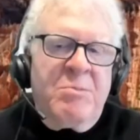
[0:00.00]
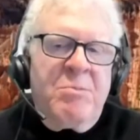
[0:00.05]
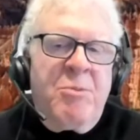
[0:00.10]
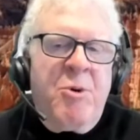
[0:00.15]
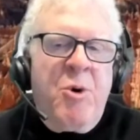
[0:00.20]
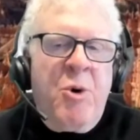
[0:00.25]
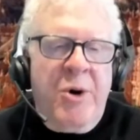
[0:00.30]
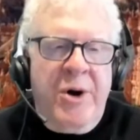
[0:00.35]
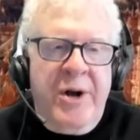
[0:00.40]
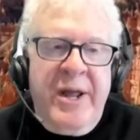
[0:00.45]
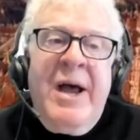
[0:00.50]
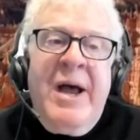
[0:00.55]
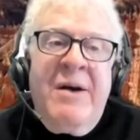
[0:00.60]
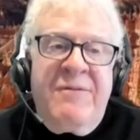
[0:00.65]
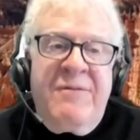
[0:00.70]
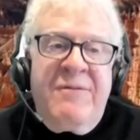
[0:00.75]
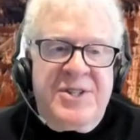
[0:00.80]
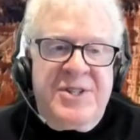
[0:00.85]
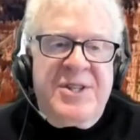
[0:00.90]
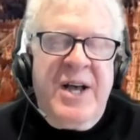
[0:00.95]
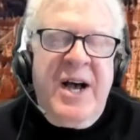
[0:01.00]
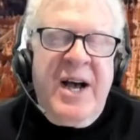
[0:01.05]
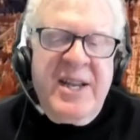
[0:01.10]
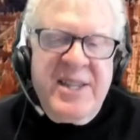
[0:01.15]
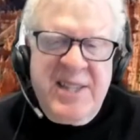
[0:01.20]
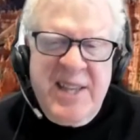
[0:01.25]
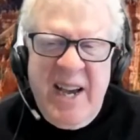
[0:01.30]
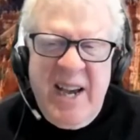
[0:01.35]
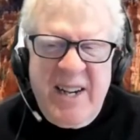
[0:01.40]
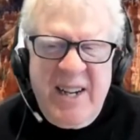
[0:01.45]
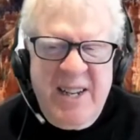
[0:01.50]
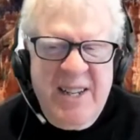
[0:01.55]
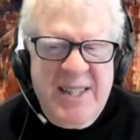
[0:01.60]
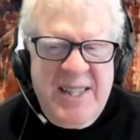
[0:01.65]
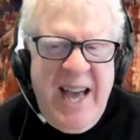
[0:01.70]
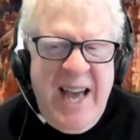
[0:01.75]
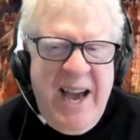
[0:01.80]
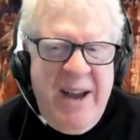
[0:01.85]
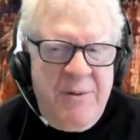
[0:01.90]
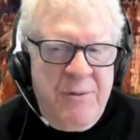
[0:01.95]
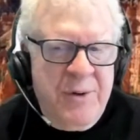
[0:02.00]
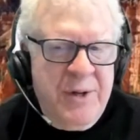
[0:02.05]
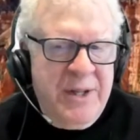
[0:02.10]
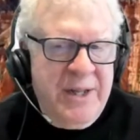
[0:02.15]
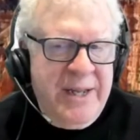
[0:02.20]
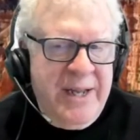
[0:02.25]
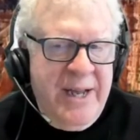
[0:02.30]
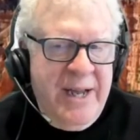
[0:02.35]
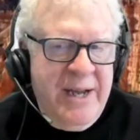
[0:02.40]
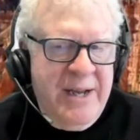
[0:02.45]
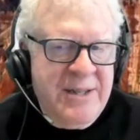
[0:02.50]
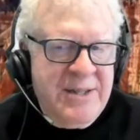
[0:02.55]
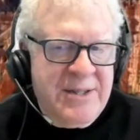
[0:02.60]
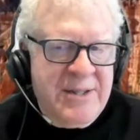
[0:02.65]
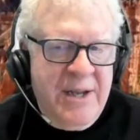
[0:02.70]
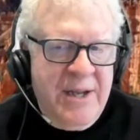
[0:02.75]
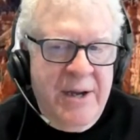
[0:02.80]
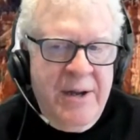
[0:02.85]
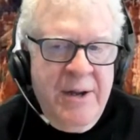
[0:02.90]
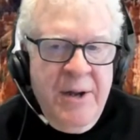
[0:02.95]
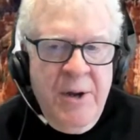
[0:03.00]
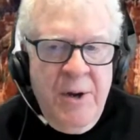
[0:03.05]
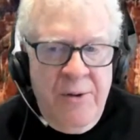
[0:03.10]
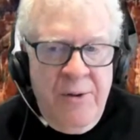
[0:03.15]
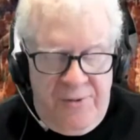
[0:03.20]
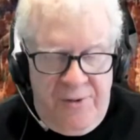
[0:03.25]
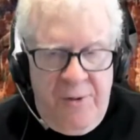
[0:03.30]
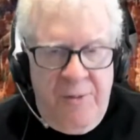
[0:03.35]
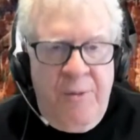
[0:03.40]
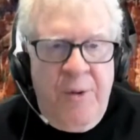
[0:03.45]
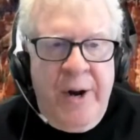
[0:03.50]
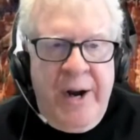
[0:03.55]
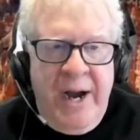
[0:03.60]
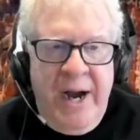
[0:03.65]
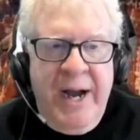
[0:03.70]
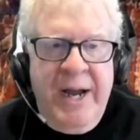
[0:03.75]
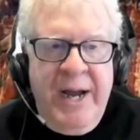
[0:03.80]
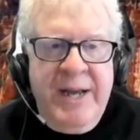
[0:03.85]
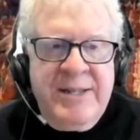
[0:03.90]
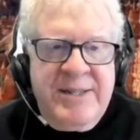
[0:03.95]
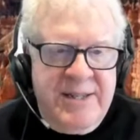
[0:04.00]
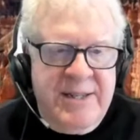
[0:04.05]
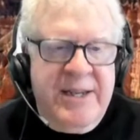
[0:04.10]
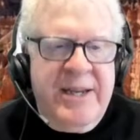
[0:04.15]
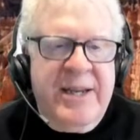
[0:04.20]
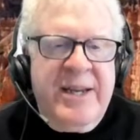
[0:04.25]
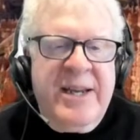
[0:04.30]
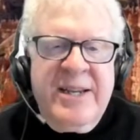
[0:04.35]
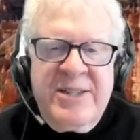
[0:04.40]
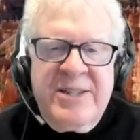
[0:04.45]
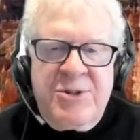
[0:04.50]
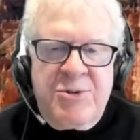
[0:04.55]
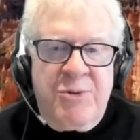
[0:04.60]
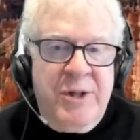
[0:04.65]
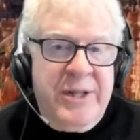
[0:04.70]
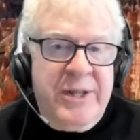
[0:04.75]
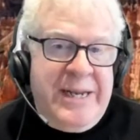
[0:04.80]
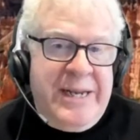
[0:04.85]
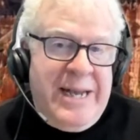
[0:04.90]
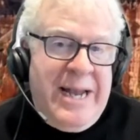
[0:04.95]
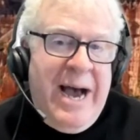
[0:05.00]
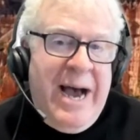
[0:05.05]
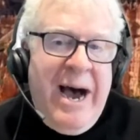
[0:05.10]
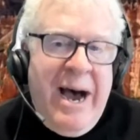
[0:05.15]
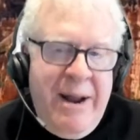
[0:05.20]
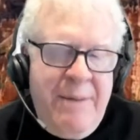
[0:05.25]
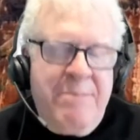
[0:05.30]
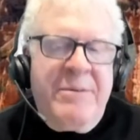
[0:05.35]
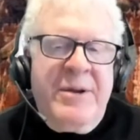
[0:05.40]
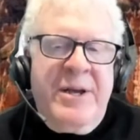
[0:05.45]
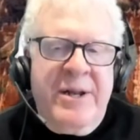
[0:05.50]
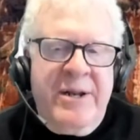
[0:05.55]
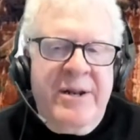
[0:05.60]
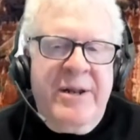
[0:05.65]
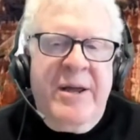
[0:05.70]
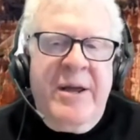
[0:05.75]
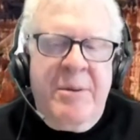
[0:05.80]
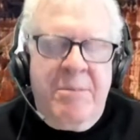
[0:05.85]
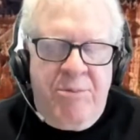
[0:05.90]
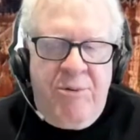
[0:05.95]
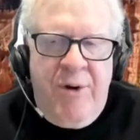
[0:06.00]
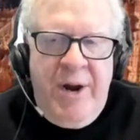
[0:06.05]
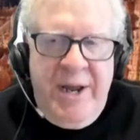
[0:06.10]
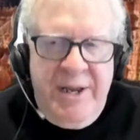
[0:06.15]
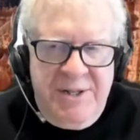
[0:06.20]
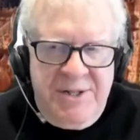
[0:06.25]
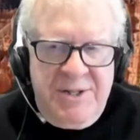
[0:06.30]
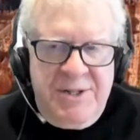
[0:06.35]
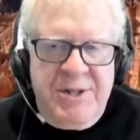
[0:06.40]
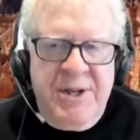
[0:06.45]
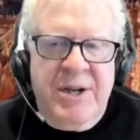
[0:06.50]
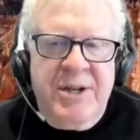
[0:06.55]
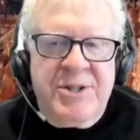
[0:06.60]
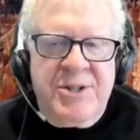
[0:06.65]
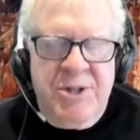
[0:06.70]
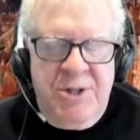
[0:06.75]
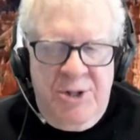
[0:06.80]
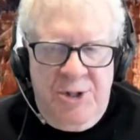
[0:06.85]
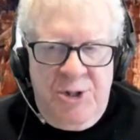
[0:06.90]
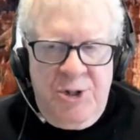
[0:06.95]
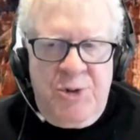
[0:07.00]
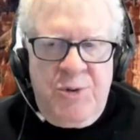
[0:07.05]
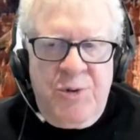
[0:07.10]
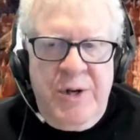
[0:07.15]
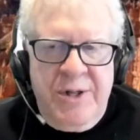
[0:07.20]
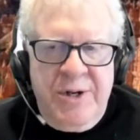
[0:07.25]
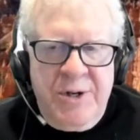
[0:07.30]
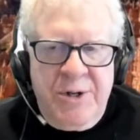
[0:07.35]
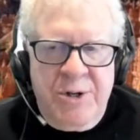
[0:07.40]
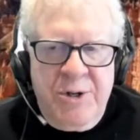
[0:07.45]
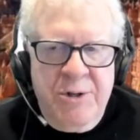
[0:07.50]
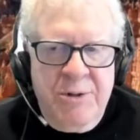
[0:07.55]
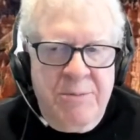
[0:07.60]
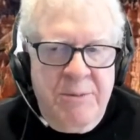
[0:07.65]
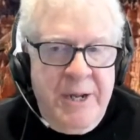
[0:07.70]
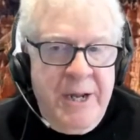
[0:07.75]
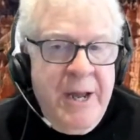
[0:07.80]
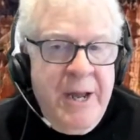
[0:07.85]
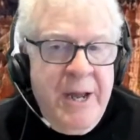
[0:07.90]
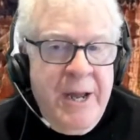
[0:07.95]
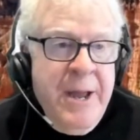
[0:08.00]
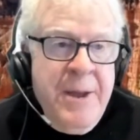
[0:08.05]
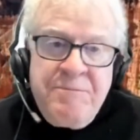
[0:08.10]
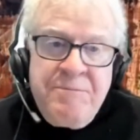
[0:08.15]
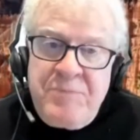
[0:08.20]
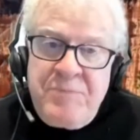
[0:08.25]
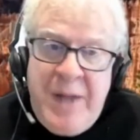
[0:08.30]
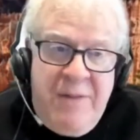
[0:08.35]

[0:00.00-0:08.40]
It's important to emphasize that because that really is, from what I see, it's really not been embraced to the degree that it could be.